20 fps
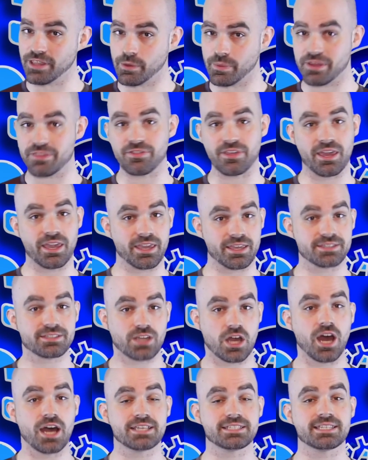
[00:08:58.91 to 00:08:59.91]
that we think is
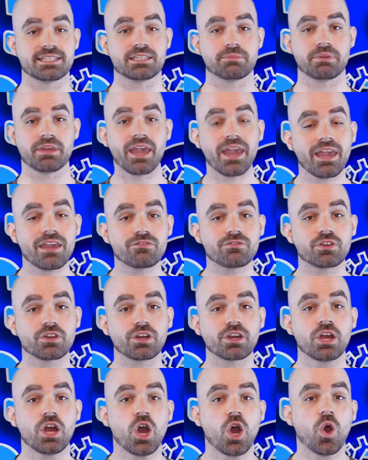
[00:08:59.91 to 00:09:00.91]
causing the
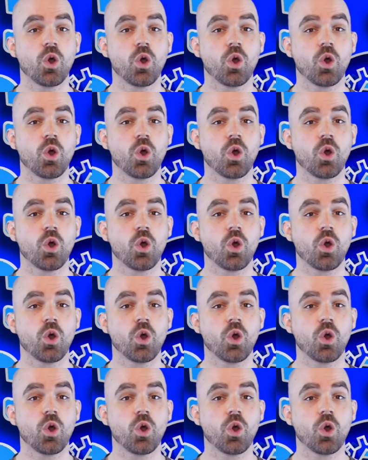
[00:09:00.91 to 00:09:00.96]
behavior,